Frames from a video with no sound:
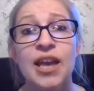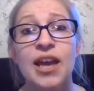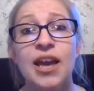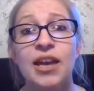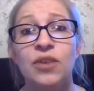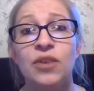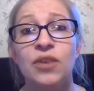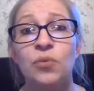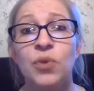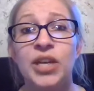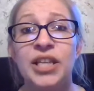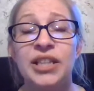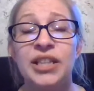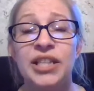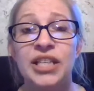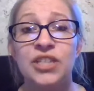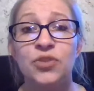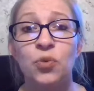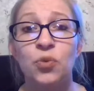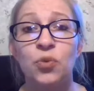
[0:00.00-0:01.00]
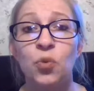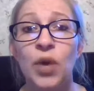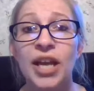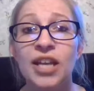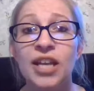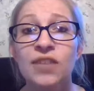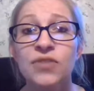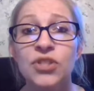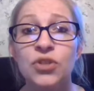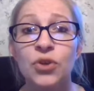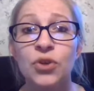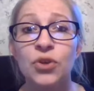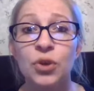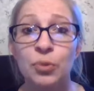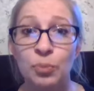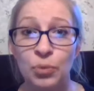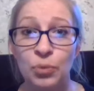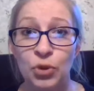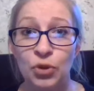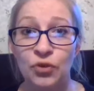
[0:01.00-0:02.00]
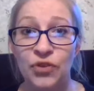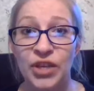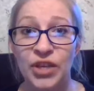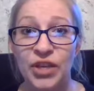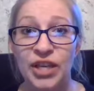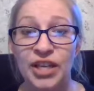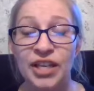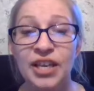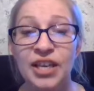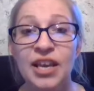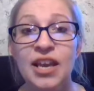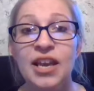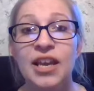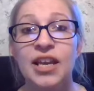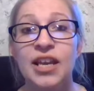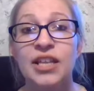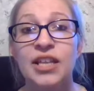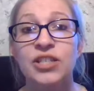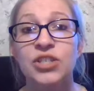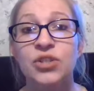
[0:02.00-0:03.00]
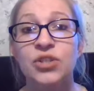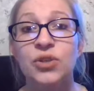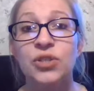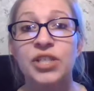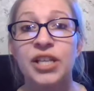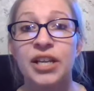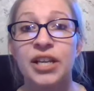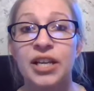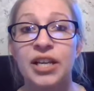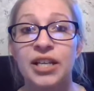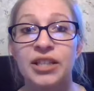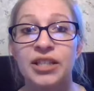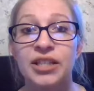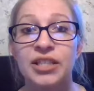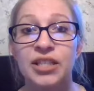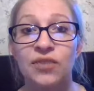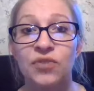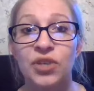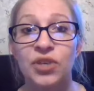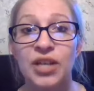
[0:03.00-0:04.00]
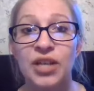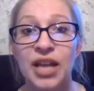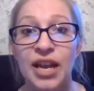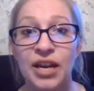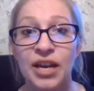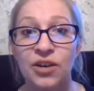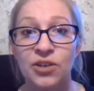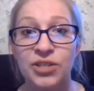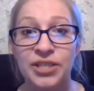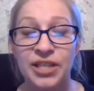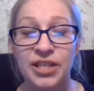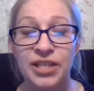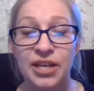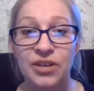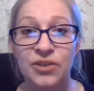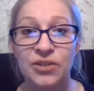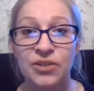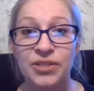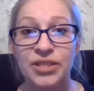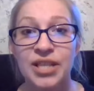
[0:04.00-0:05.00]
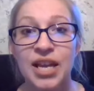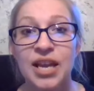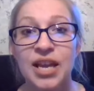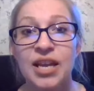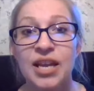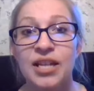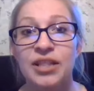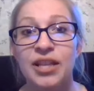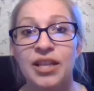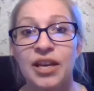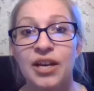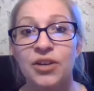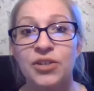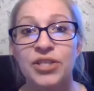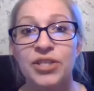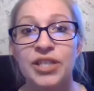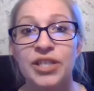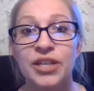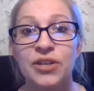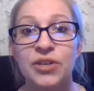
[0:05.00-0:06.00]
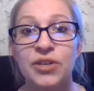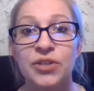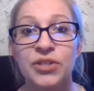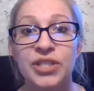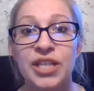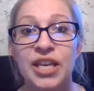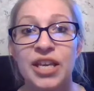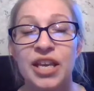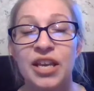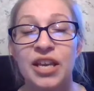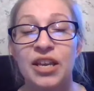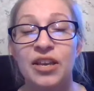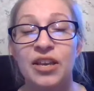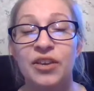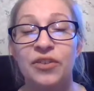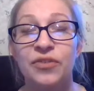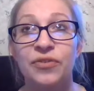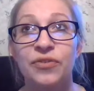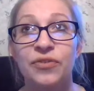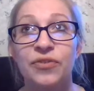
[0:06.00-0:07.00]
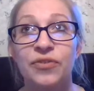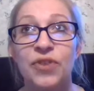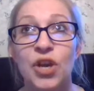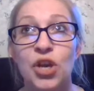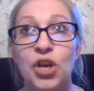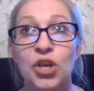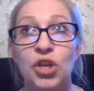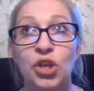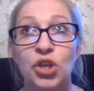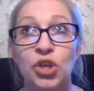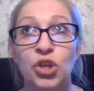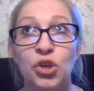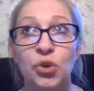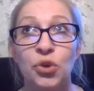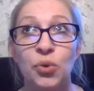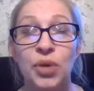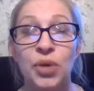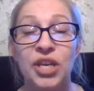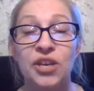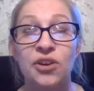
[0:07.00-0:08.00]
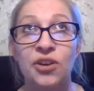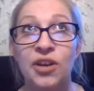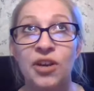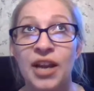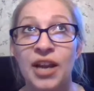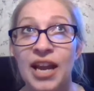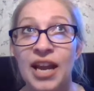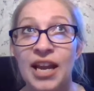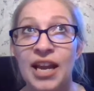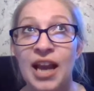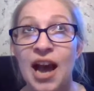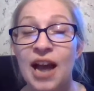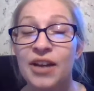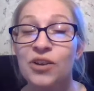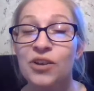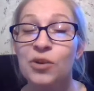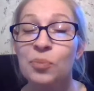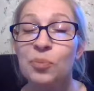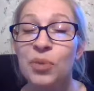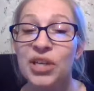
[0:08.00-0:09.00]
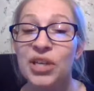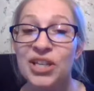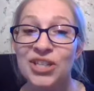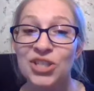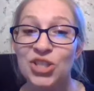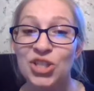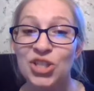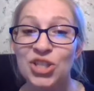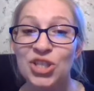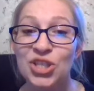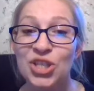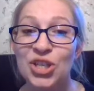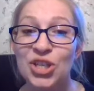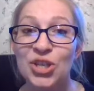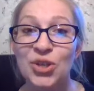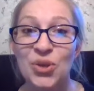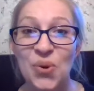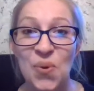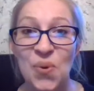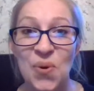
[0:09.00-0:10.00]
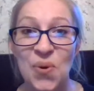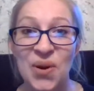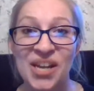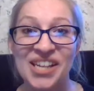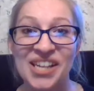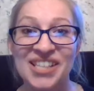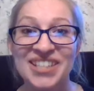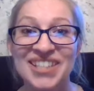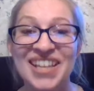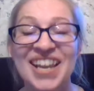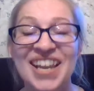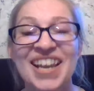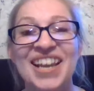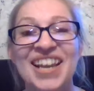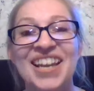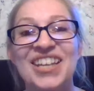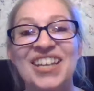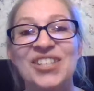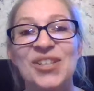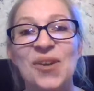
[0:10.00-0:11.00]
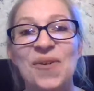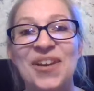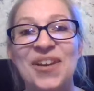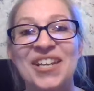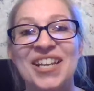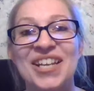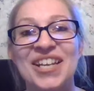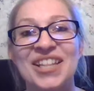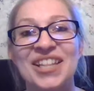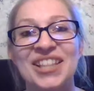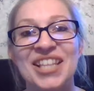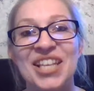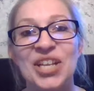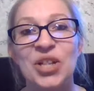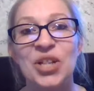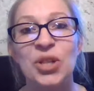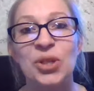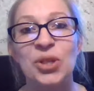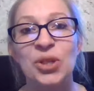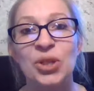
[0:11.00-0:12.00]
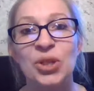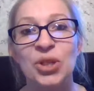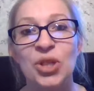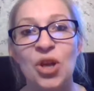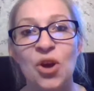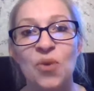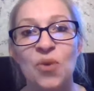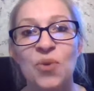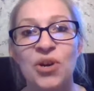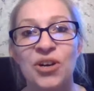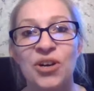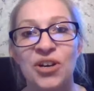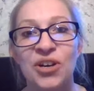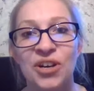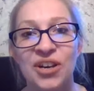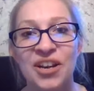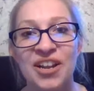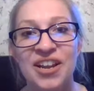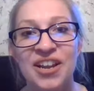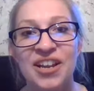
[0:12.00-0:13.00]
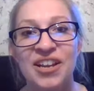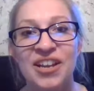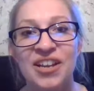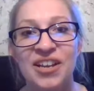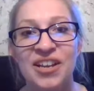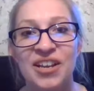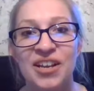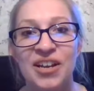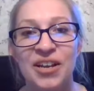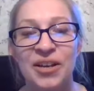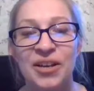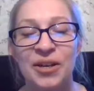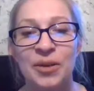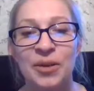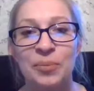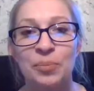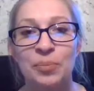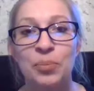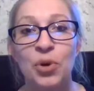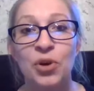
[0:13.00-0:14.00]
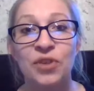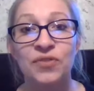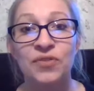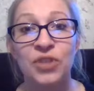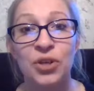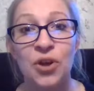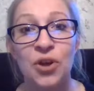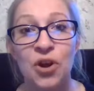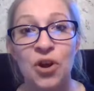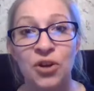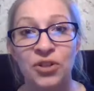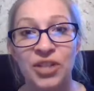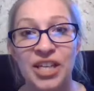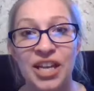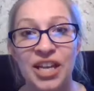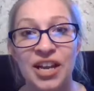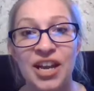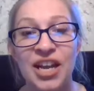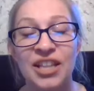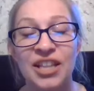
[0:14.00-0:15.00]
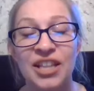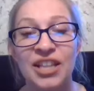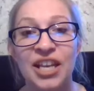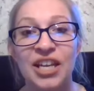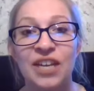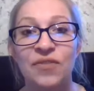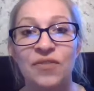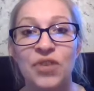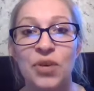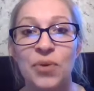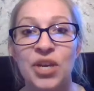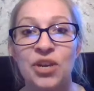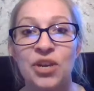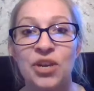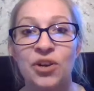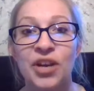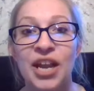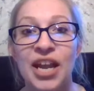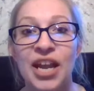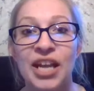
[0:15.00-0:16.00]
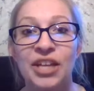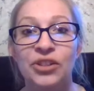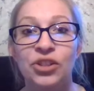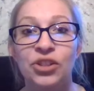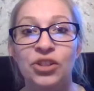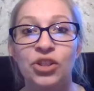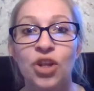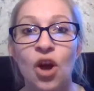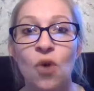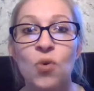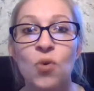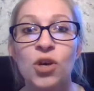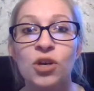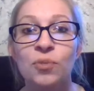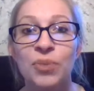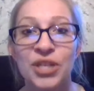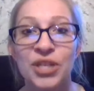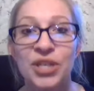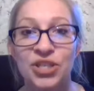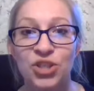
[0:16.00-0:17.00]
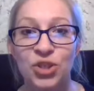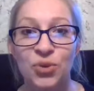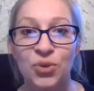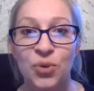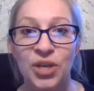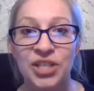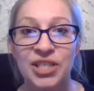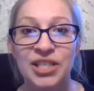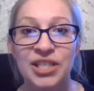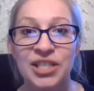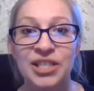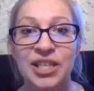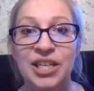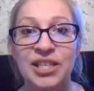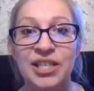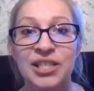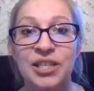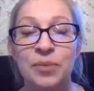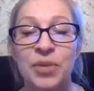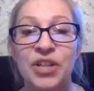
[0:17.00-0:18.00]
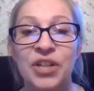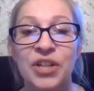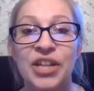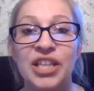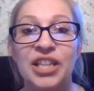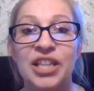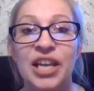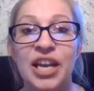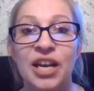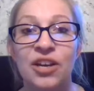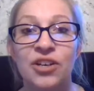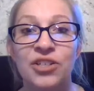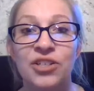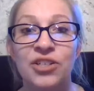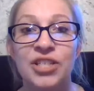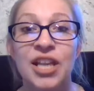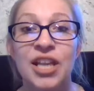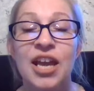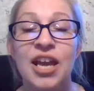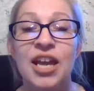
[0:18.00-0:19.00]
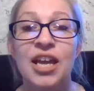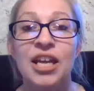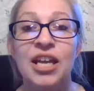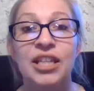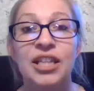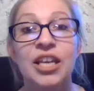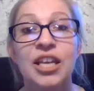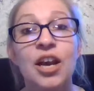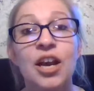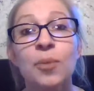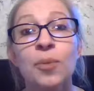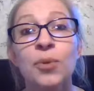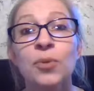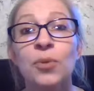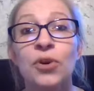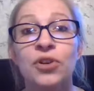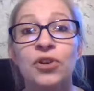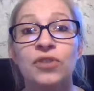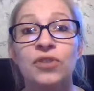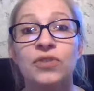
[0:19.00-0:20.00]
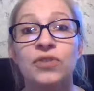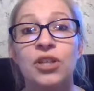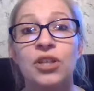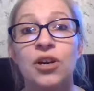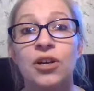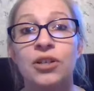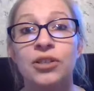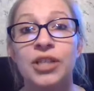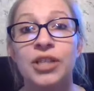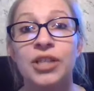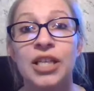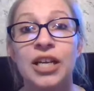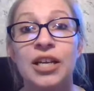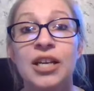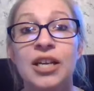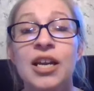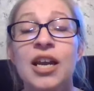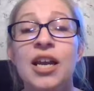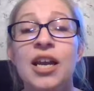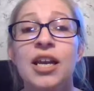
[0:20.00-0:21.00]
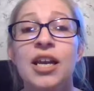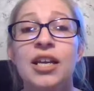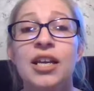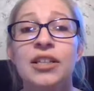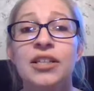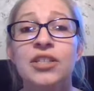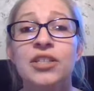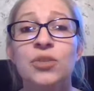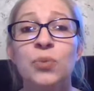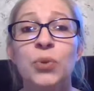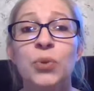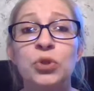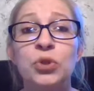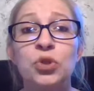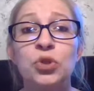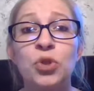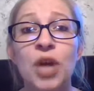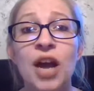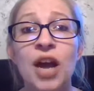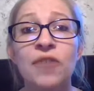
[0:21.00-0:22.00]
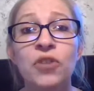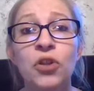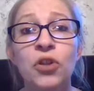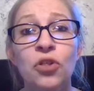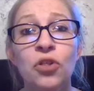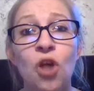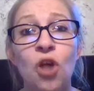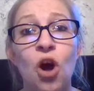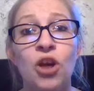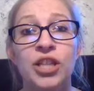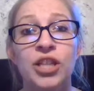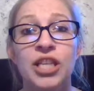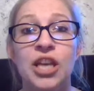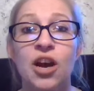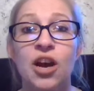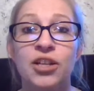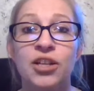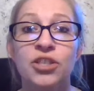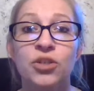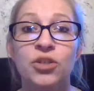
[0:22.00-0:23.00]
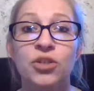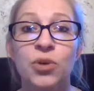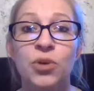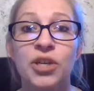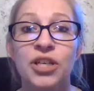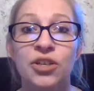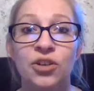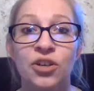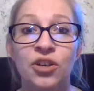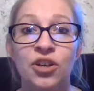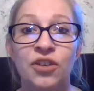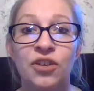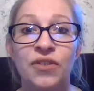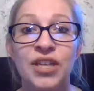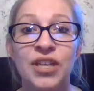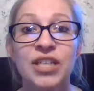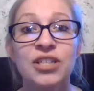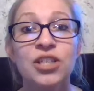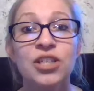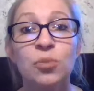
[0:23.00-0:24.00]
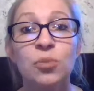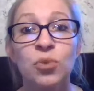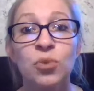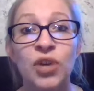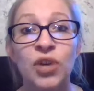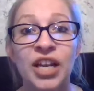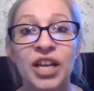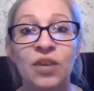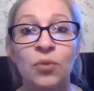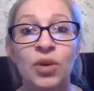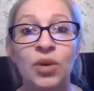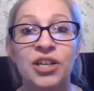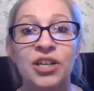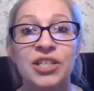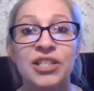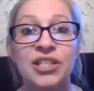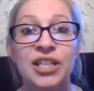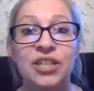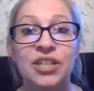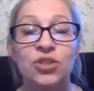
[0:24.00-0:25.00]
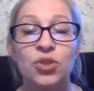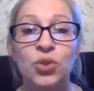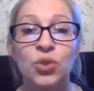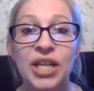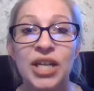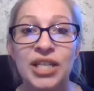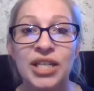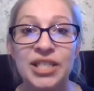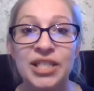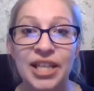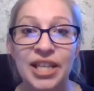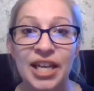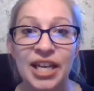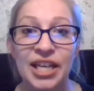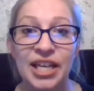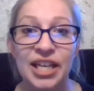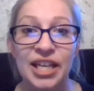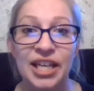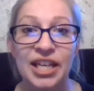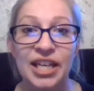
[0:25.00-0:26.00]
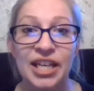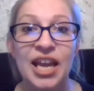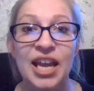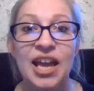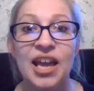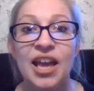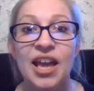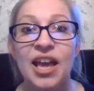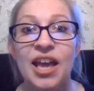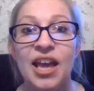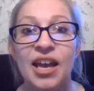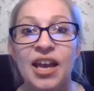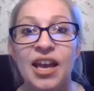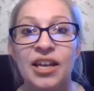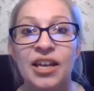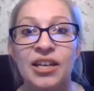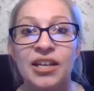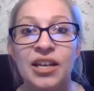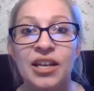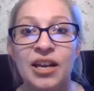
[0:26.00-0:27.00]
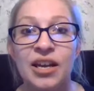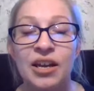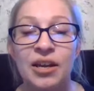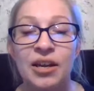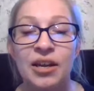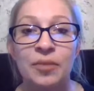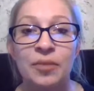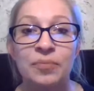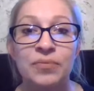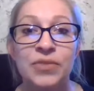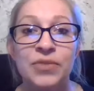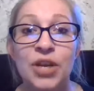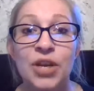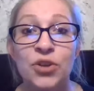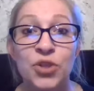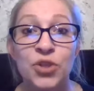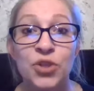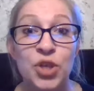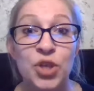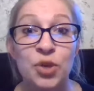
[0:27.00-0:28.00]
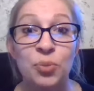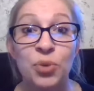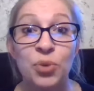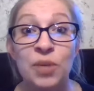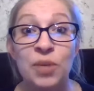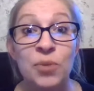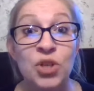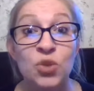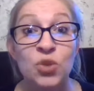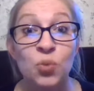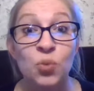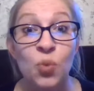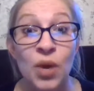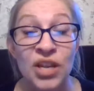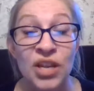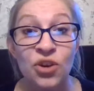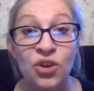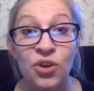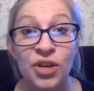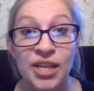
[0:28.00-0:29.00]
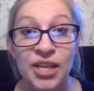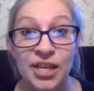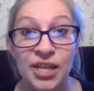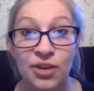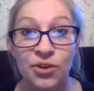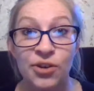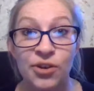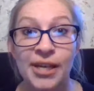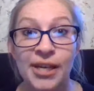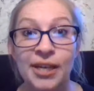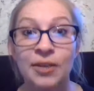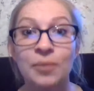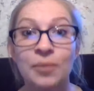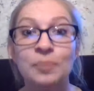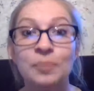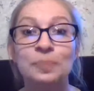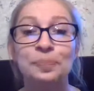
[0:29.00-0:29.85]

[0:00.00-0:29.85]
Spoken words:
And when these waves start moving, it starts hitting the different hair cells. The hair cells, if you hear a higher pitched noise, it's going to hit the lower part of the cochlea. And then if you hear a lower pitch noise, it's going to stimulate the hairs in the upper part of the cochlea. And this will travel along the auditory nerve into the brain where it is then translated and tells you pretty much what you're hearing.